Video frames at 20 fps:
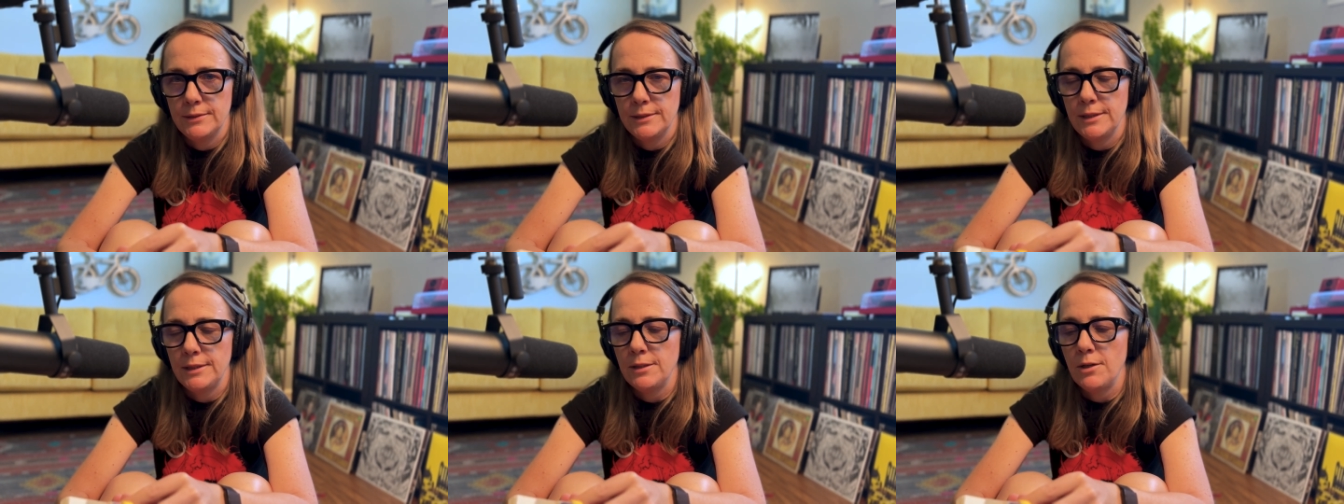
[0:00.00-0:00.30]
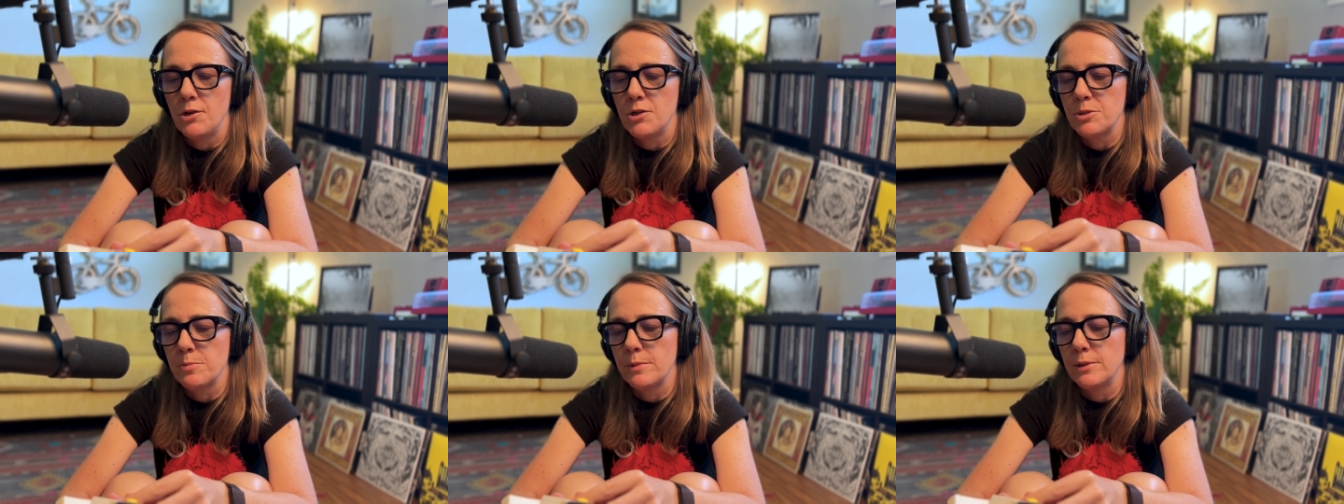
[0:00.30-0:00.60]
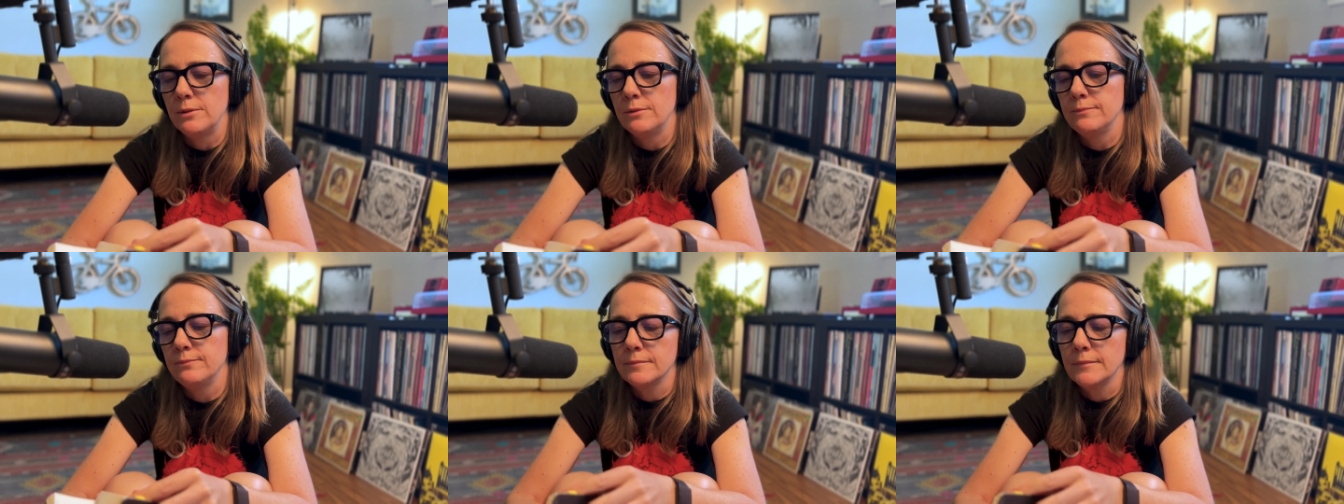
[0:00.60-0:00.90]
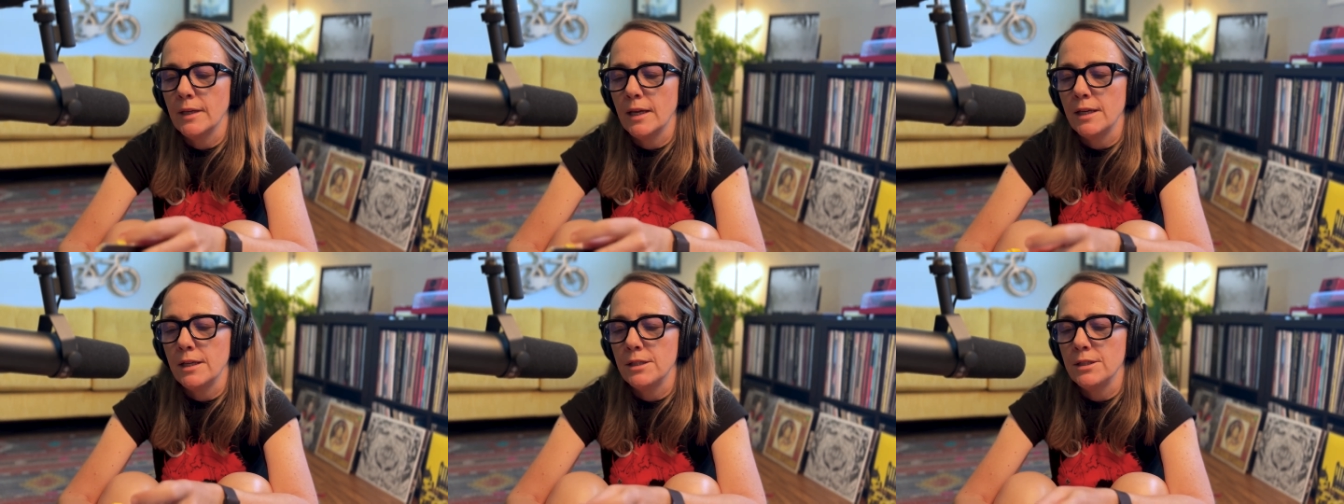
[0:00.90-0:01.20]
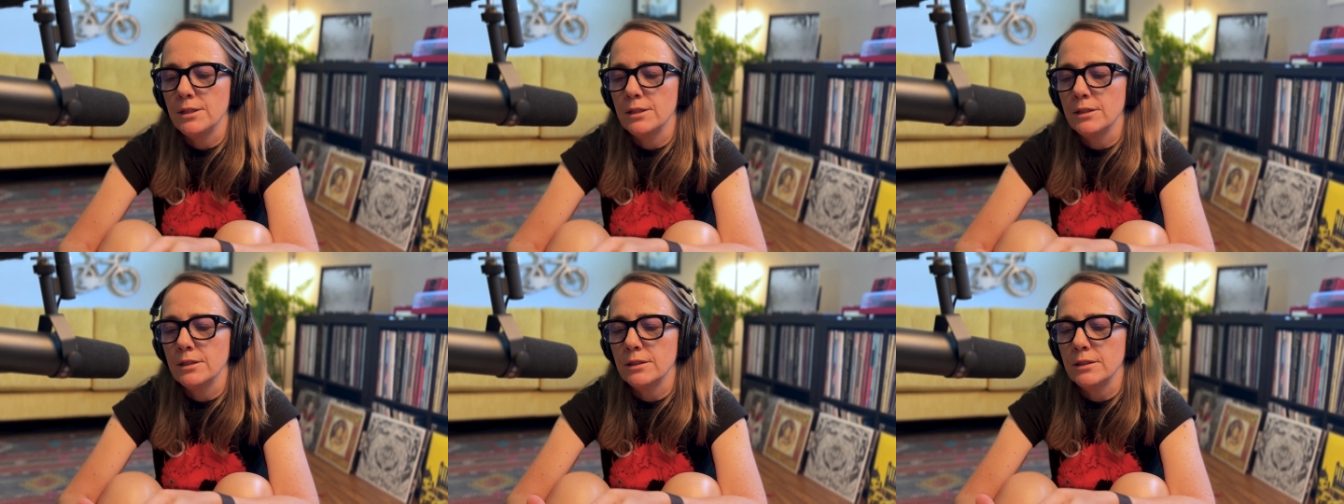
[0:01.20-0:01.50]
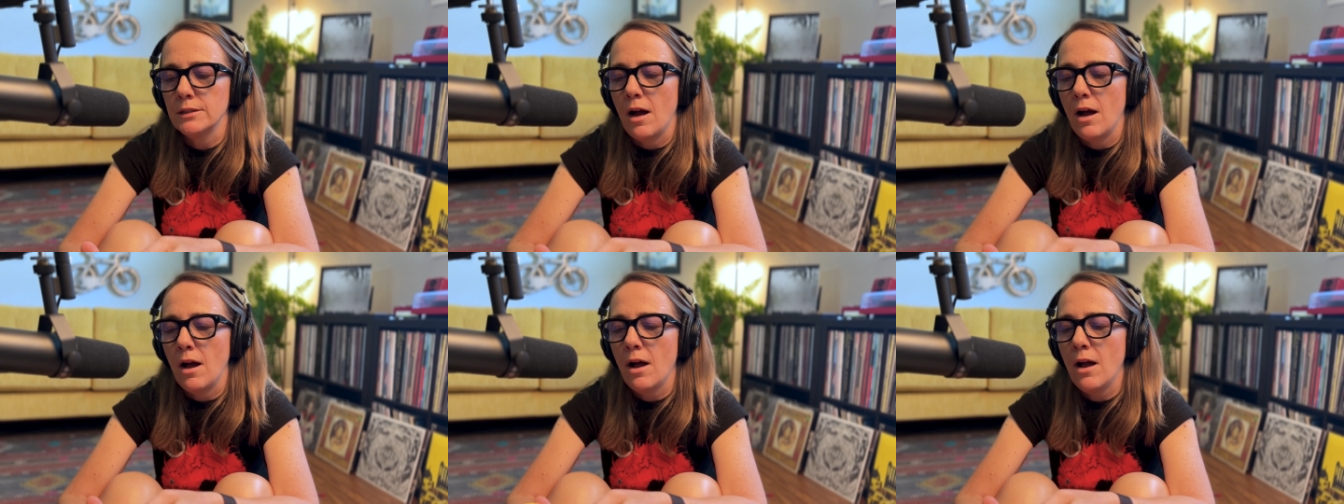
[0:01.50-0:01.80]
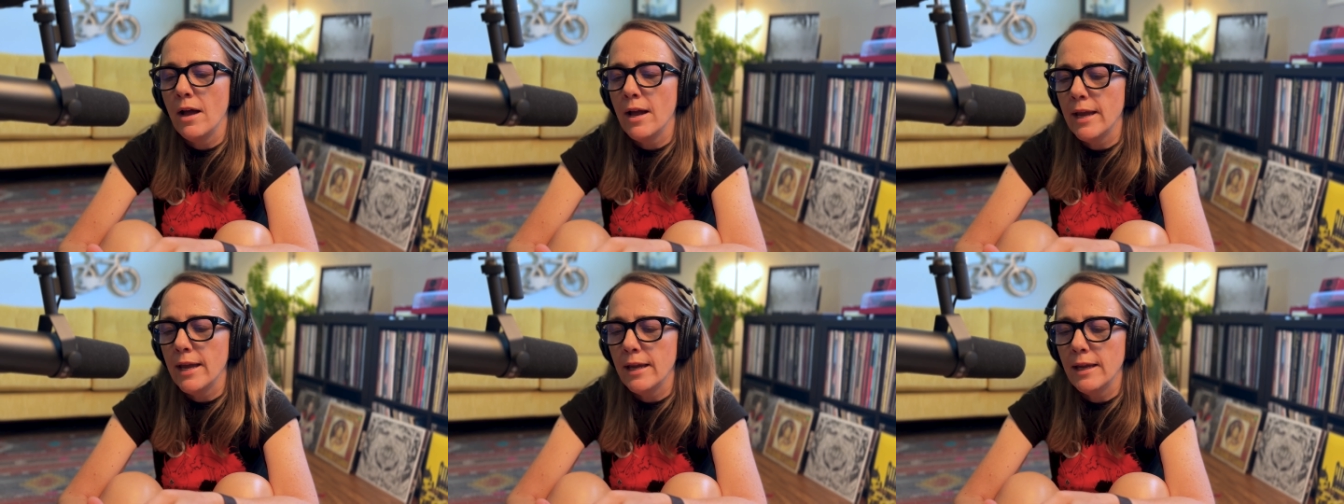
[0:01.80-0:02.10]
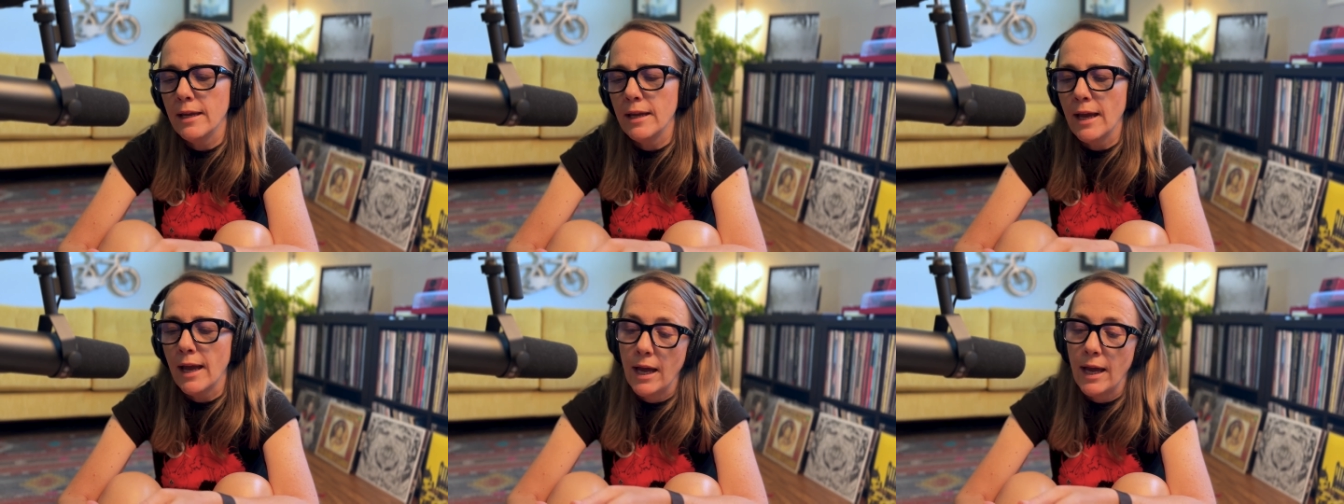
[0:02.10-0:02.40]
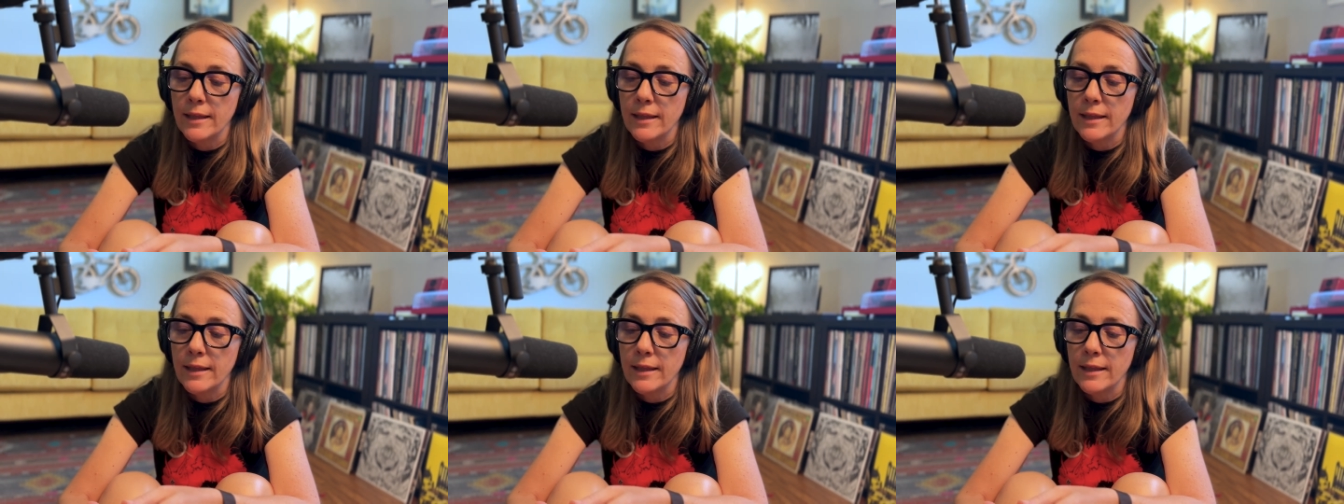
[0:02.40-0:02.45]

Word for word: in the hospital. And I,